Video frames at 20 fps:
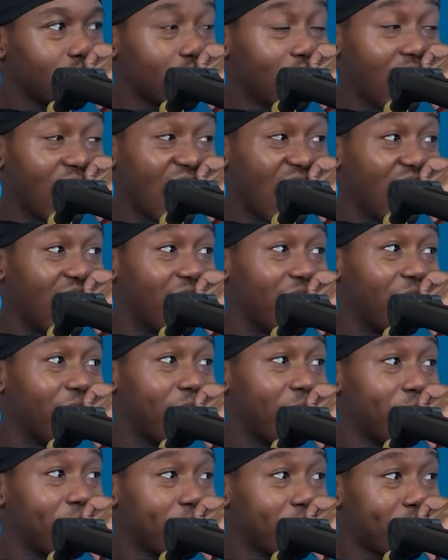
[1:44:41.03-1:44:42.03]
Yeah.
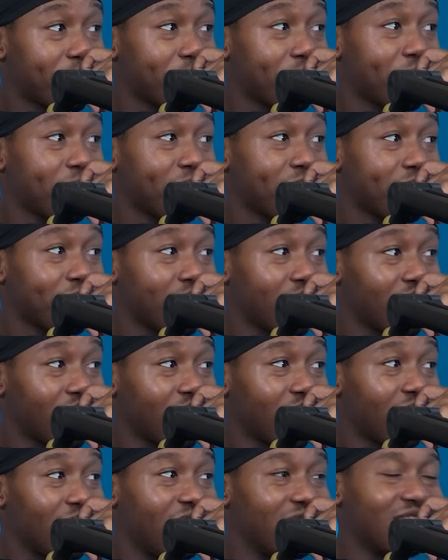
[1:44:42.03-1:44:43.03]

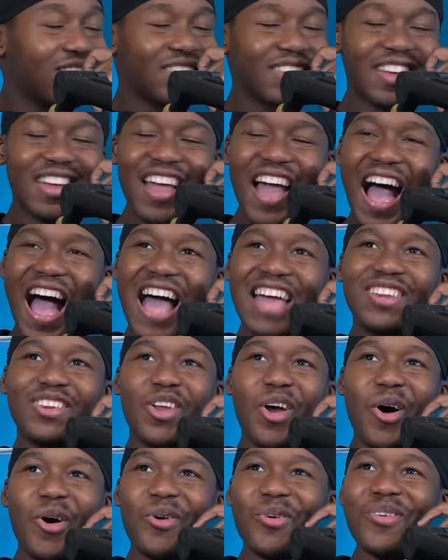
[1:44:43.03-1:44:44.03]
See, I
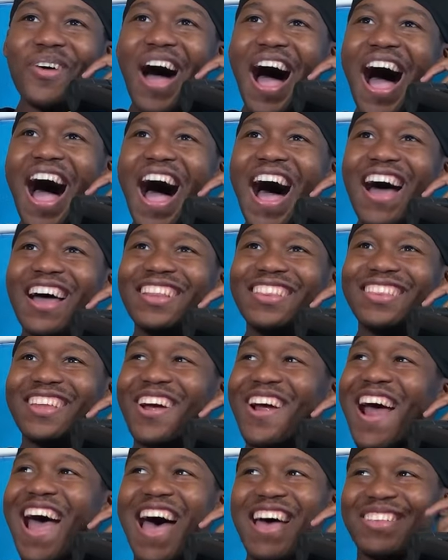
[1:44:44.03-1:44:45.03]
know
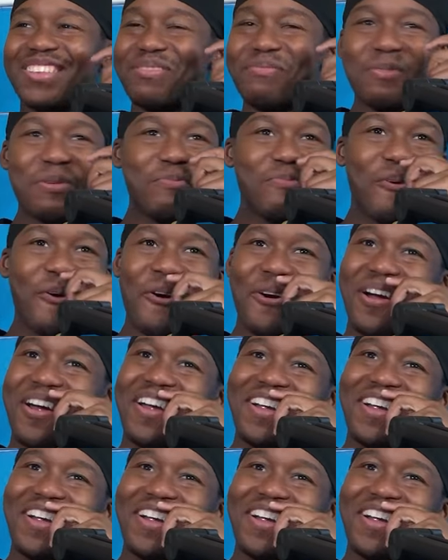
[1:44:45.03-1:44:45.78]
there has to be more.